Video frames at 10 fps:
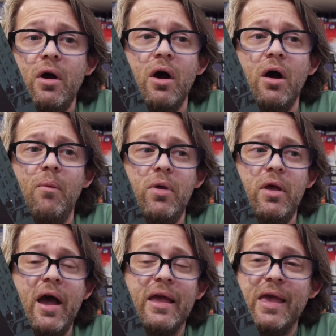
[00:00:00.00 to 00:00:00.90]

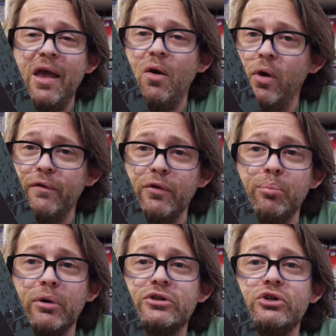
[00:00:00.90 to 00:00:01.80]
I can't wait for
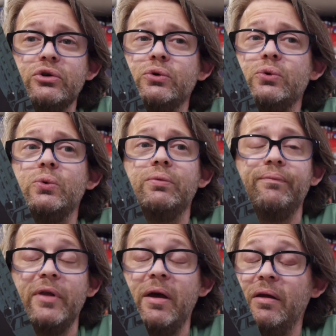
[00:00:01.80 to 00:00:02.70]
book 2.
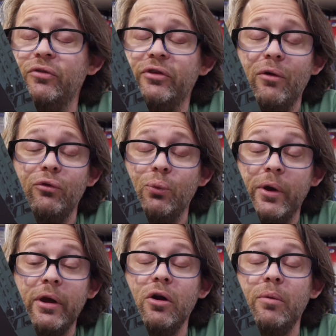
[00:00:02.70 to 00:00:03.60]
I know it sounds
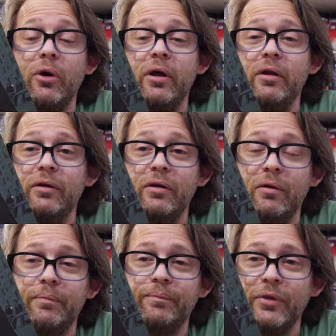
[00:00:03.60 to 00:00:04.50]
weird, but you
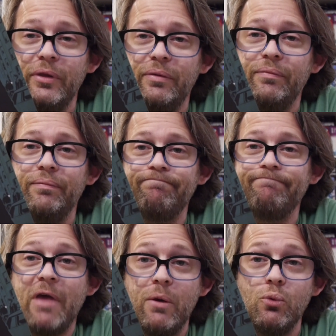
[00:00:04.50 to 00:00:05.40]
know,
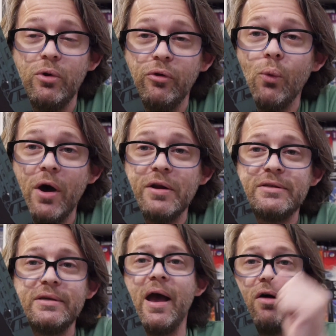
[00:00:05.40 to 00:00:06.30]
I really want to
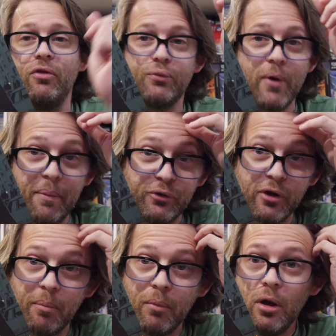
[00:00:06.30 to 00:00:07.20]
see how this wraps
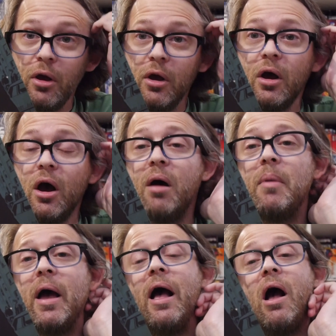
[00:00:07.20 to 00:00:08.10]
up.
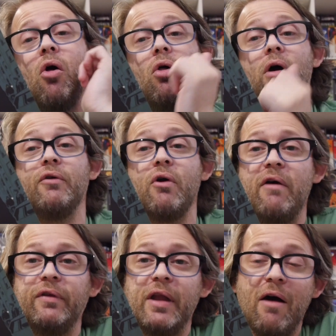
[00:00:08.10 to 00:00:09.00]
Hell of a
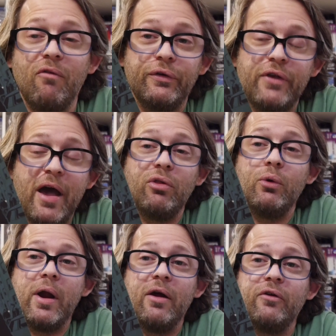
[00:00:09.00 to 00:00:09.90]
graphic novel, exactly
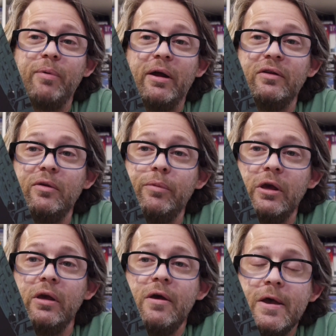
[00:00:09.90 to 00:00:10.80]
what I expect it to
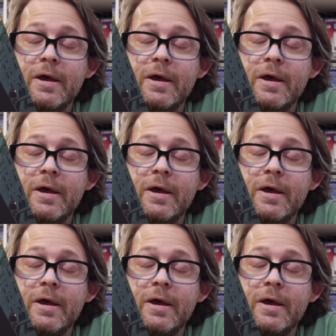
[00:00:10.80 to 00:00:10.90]
be.